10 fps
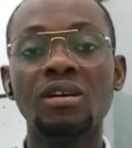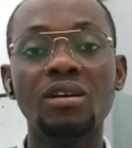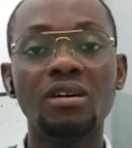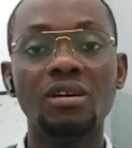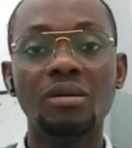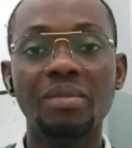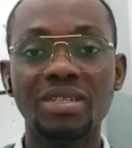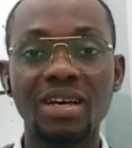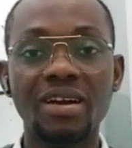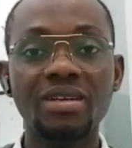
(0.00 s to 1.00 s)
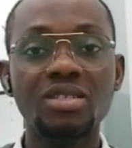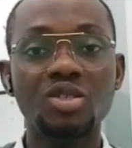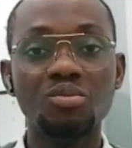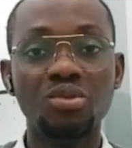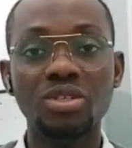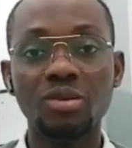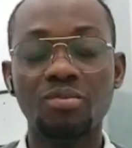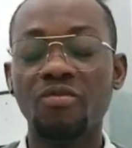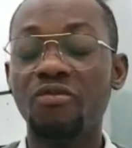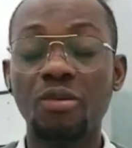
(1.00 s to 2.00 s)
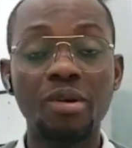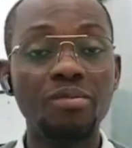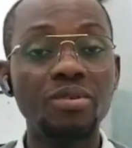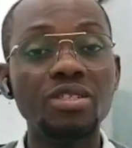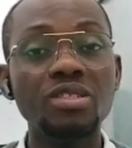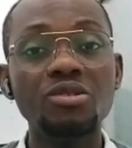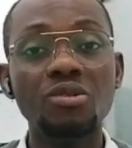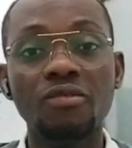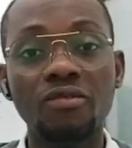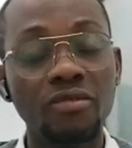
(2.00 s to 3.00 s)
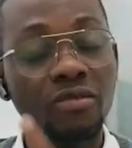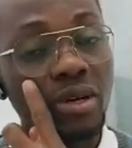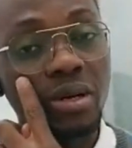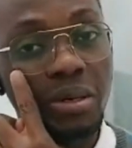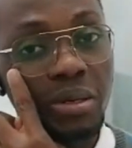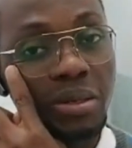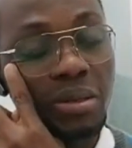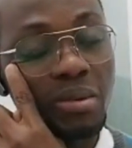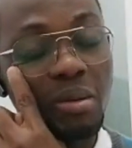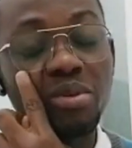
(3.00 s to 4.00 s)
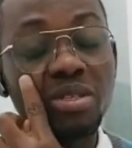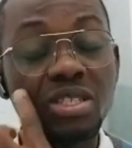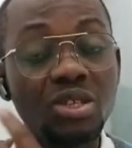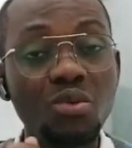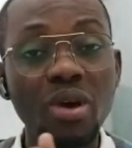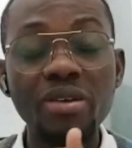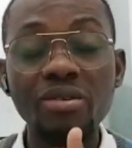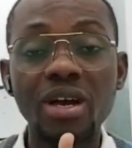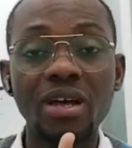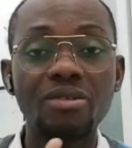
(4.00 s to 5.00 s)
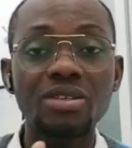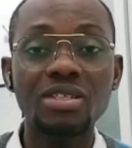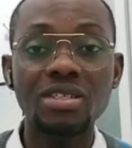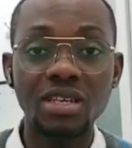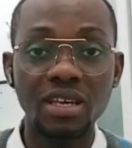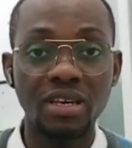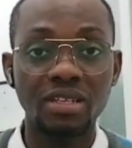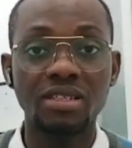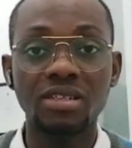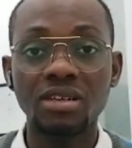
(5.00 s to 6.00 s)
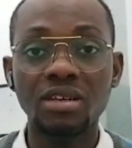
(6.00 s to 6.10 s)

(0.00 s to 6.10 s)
A target is brought up from a position of a position where you cannot see it.